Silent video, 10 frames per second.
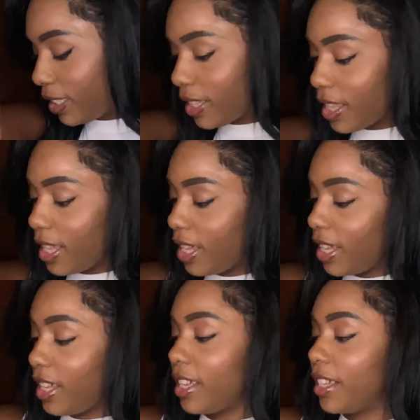
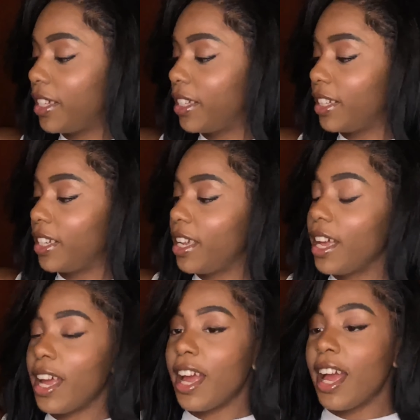the
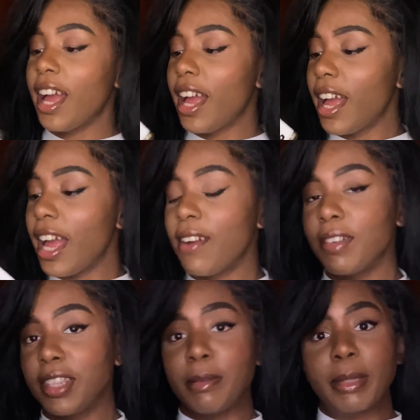
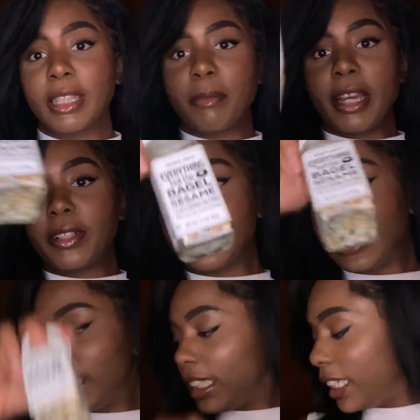everything but the bagel
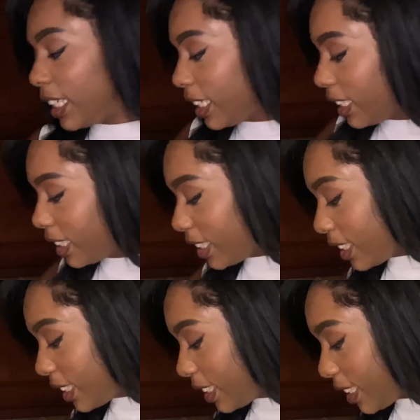seasonings. Let's
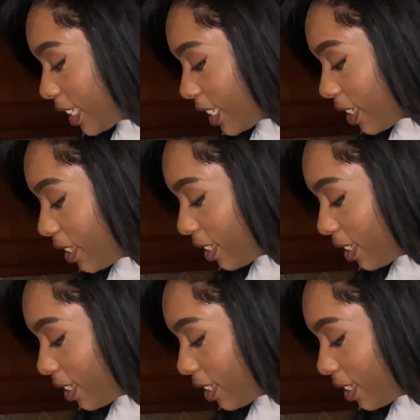see.